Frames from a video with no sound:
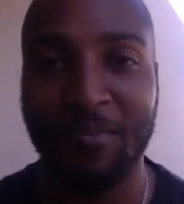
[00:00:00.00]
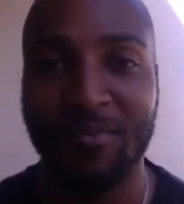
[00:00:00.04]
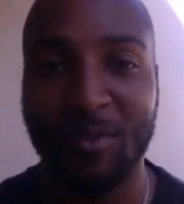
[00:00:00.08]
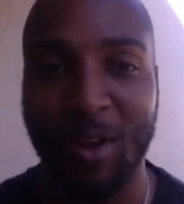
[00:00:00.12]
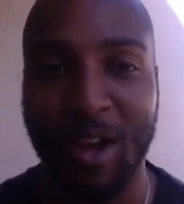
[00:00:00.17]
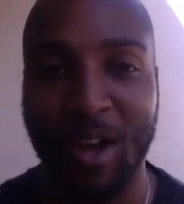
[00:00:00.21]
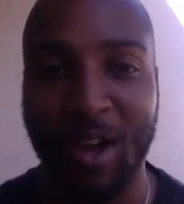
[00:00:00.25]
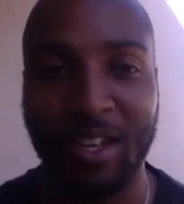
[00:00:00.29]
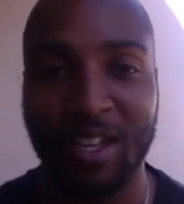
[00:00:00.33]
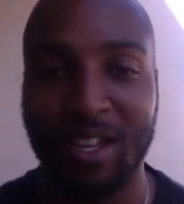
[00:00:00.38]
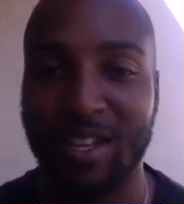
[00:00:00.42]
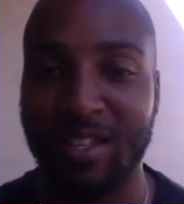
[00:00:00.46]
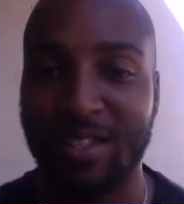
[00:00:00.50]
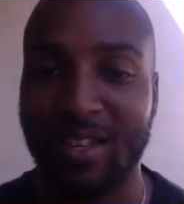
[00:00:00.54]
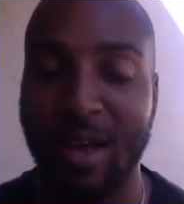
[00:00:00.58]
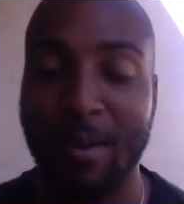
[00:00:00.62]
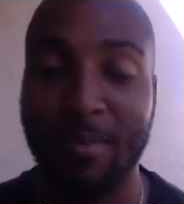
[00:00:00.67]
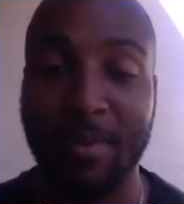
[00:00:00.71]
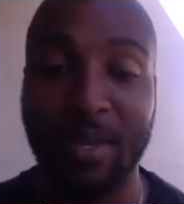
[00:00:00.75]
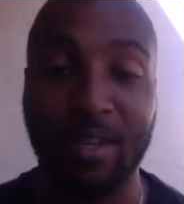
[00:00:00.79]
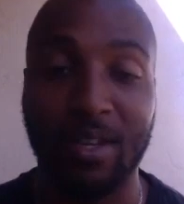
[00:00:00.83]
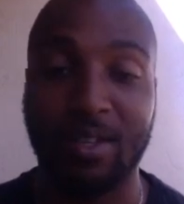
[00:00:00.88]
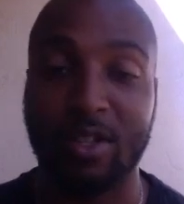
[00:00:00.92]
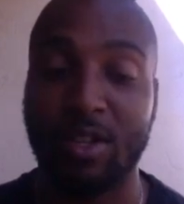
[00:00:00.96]
Right. Cause I
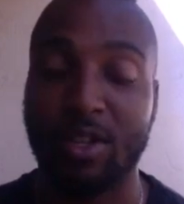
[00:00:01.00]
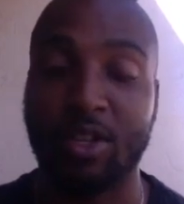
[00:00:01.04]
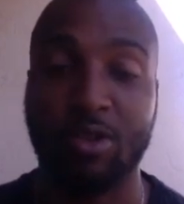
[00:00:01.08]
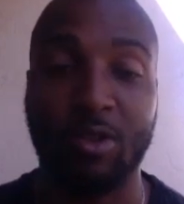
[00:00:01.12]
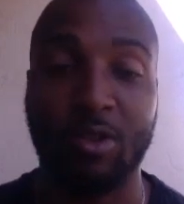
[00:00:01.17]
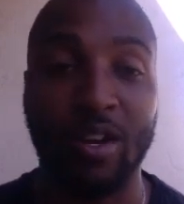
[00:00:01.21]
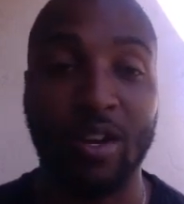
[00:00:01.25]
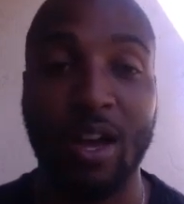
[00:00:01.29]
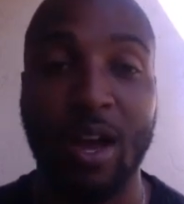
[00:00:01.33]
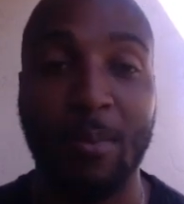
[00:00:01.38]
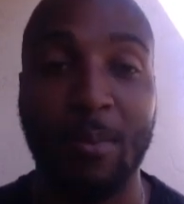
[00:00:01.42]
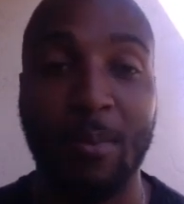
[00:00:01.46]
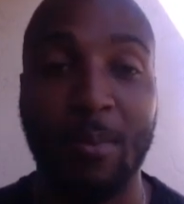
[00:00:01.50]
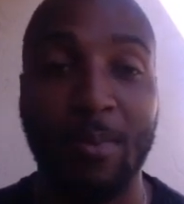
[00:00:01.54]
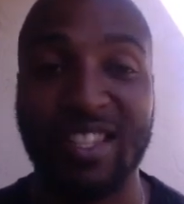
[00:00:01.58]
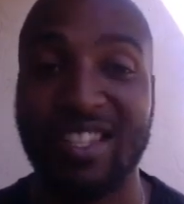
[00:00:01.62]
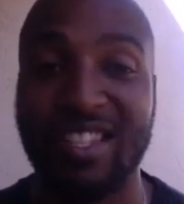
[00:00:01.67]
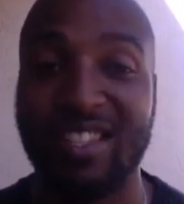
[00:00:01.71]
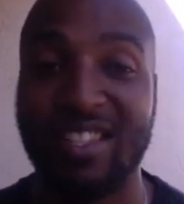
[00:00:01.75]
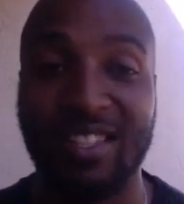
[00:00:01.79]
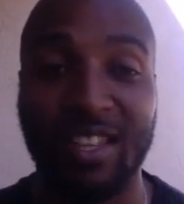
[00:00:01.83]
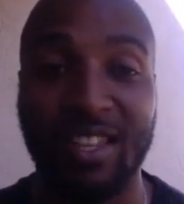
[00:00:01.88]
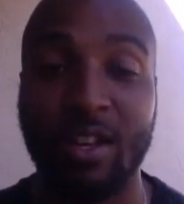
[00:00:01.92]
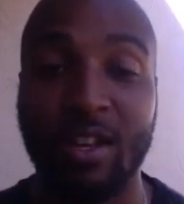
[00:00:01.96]
mean, straight up,
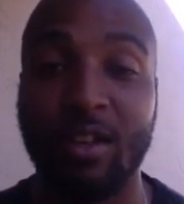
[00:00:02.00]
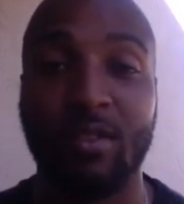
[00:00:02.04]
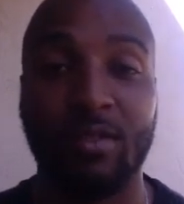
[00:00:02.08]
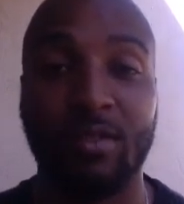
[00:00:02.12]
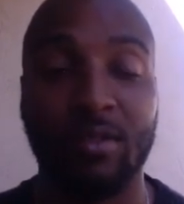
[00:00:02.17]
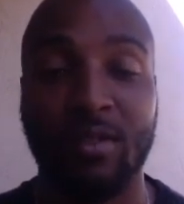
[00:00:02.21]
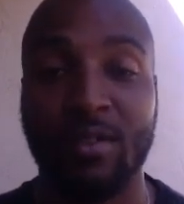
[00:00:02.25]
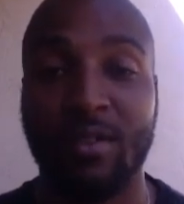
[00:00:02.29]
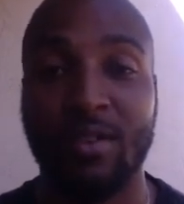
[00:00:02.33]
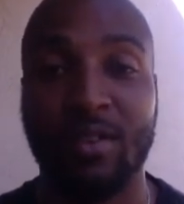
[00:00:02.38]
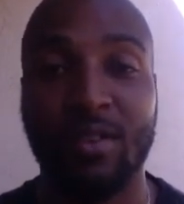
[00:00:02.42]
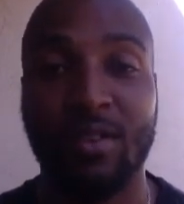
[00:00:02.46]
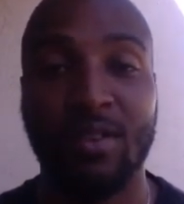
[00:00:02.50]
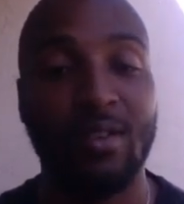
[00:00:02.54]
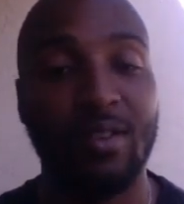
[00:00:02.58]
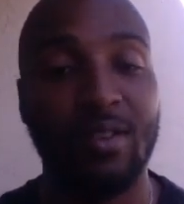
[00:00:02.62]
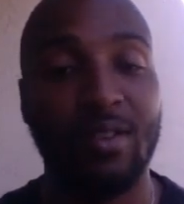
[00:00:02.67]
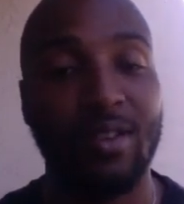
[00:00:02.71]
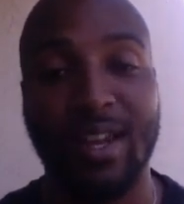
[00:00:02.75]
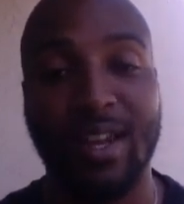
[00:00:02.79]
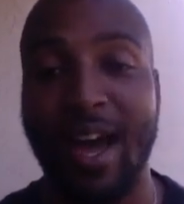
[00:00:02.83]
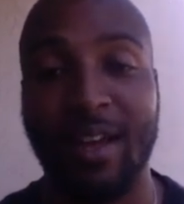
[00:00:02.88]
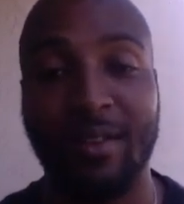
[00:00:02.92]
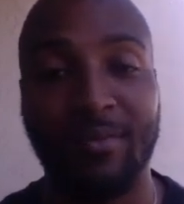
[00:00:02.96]
he's still
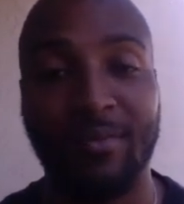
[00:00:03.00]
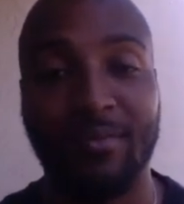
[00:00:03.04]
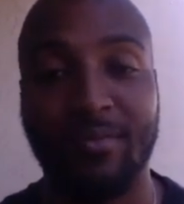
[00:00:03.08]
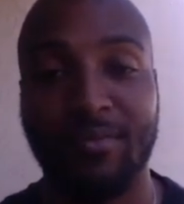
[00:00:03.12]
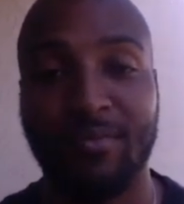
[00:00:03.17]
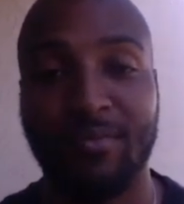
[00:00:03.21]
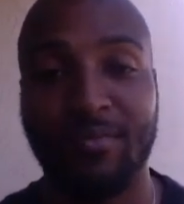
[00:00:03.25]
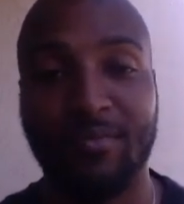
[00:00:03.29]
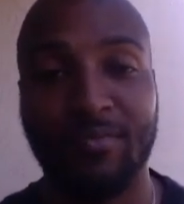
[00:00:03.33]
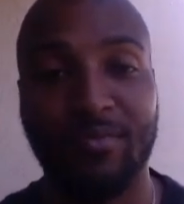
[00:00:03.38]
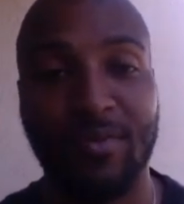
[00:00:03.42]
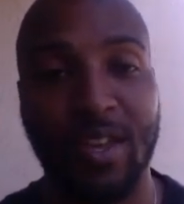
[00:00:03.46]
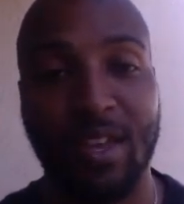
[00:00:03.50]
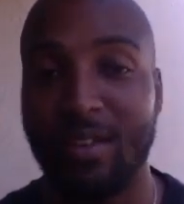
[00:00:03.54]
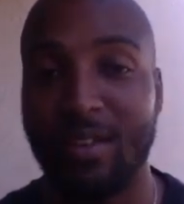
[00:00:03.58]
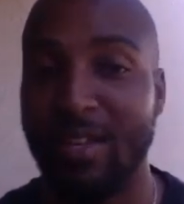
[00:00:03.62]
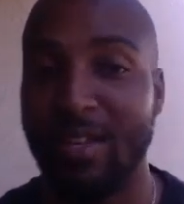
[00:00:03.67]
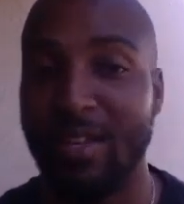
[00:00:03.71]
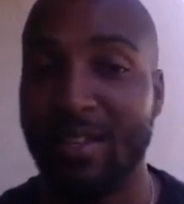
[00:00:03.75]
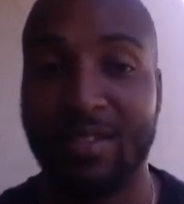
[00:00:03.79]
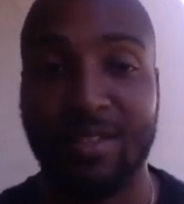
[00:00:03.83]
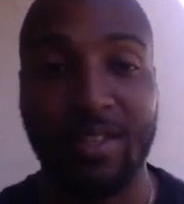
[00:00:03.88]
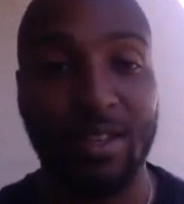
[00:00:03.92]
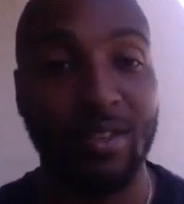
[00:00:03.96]

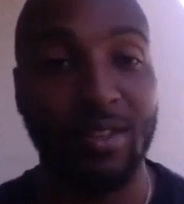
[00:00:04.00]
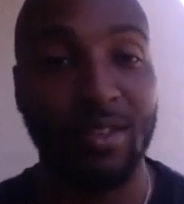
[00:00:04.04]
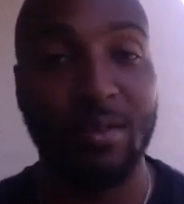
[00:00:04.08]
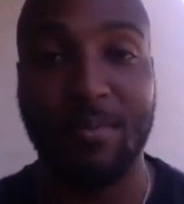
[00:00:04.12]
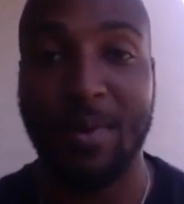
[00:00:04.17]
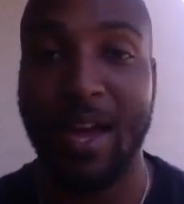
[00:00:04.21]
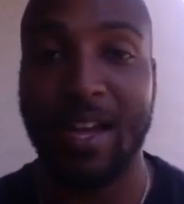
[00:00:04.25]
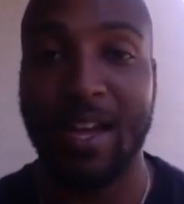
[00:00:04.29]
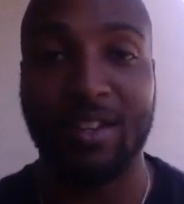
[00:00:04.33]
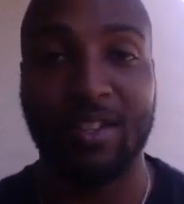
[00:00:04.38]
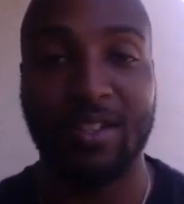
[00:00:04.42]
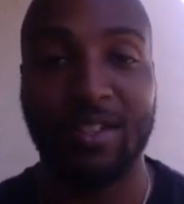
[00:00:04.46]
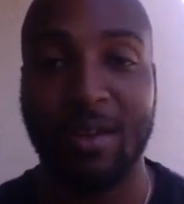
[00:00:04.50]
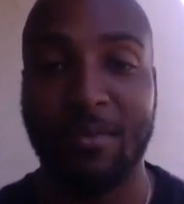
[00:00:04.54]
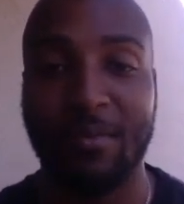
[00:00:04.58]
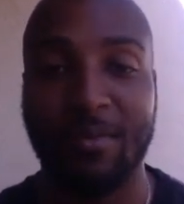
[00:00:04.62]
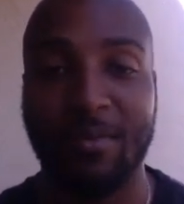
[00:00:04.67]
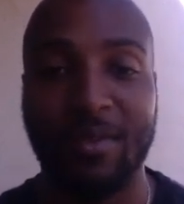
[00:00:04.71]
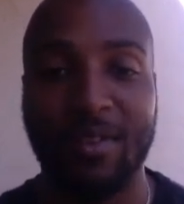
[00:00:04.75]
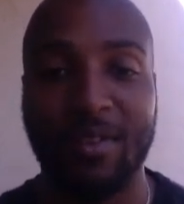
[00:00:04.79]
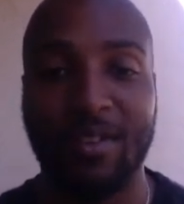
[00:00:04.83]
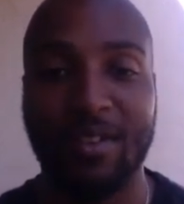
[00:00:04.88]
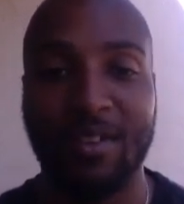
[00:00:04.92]
in bad shape.